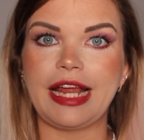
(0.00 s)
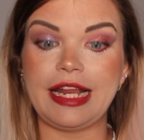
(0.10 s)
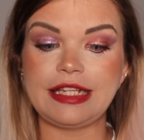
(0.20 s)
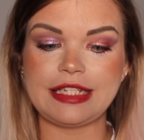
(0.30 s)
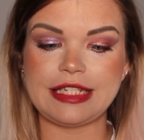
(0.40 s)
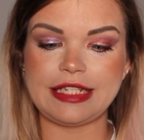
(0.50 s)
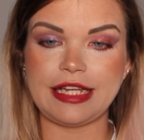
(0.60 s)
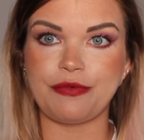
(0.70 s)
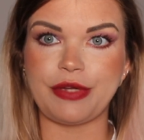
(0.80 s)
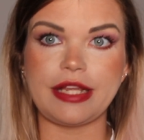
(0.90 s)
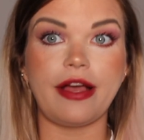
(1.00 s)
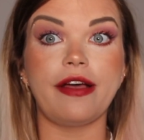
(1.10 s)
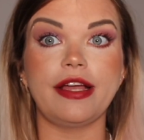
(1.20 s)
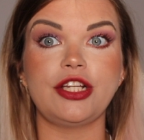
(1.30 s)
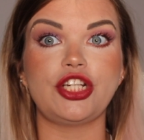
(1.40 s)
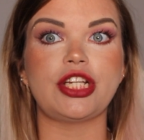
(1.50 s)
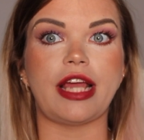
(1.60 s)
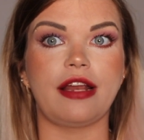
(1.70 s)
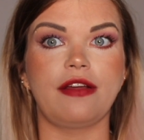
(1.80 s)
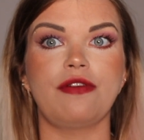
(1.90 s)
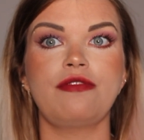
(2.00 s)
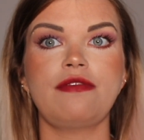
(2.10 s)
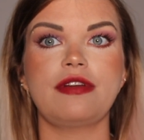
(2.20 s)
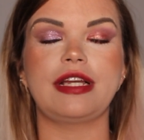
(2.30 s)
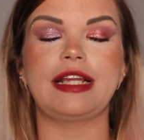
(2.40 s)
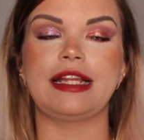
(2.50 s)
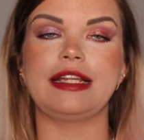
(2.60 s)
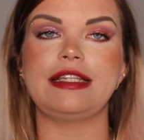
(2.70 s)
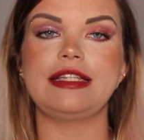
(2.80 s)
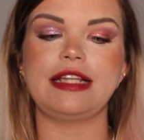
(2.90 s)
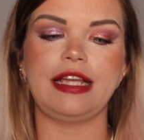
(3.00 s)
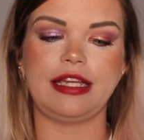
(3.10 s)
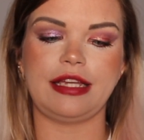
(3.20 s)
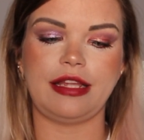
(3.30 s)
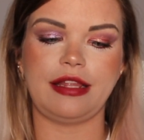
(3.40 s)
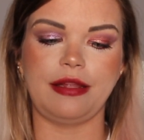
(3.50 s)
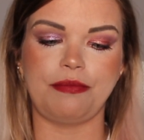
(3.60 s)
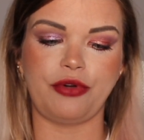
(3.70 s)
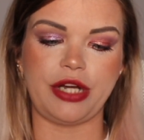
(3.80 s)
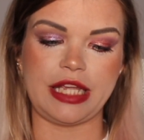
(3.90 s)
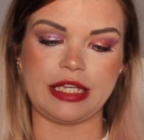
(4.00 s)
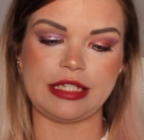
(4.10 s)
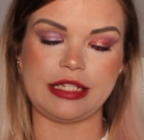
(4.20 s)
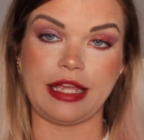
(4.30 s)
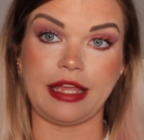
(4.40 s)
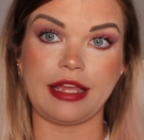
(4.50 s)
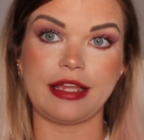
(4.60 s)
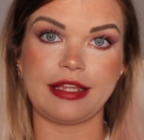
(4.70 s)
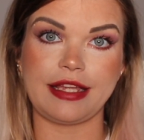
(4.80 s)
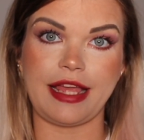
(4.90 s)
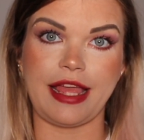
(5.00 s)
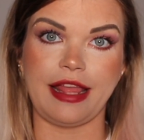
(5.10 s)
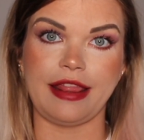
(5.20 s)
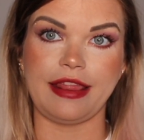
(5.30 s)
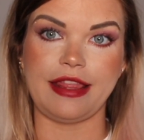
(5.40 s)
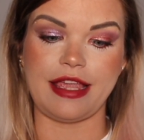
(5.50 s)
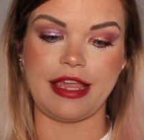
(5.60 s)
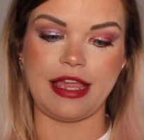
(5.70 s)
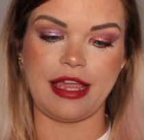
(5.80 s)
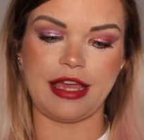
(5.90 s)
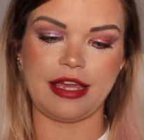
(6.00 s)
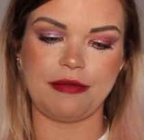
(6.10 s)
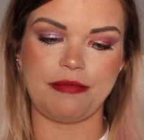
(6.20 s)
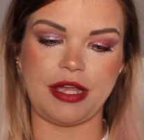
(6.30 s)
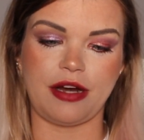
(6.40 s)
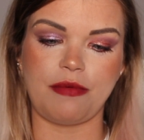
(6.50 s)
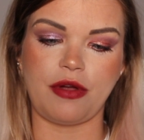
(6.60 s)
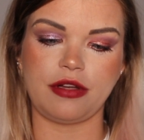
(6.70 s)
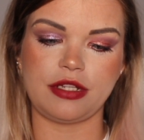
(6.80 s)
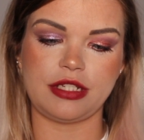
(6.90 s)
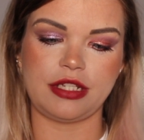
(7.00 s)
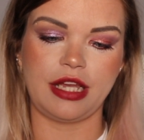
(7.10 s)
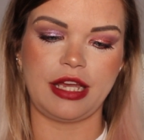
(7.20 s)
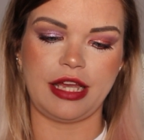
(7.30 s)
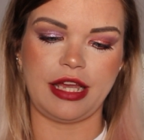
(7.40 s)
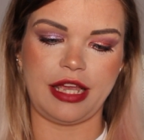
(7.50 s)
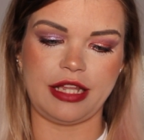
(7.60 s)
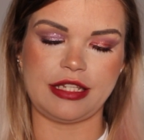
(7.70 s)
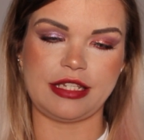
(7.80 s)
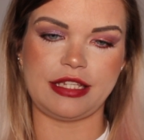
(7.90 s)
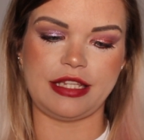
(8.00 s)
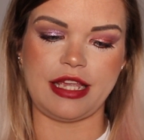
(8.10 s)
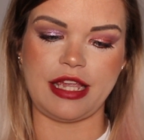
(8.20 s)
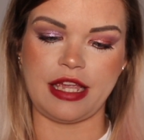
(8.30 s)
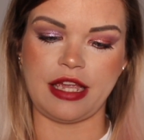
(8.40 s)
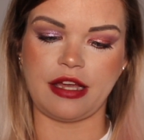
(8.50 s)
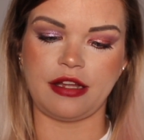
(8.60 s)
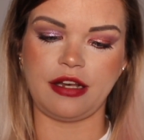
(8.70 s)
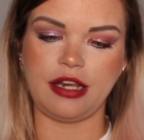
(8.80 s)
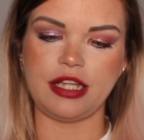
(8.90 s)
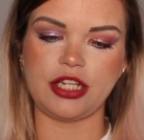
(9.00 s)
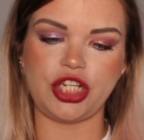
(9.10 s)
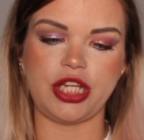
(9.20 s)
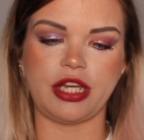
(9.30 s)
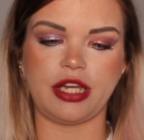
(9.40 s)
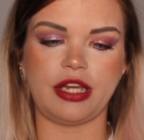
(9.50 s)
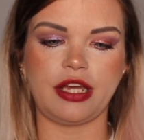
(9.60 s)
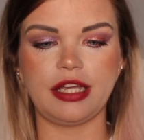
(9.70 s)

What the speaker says: Let's stick with eyeshadow, and this is like the prettiest thing in the PR box. It's the Unleashia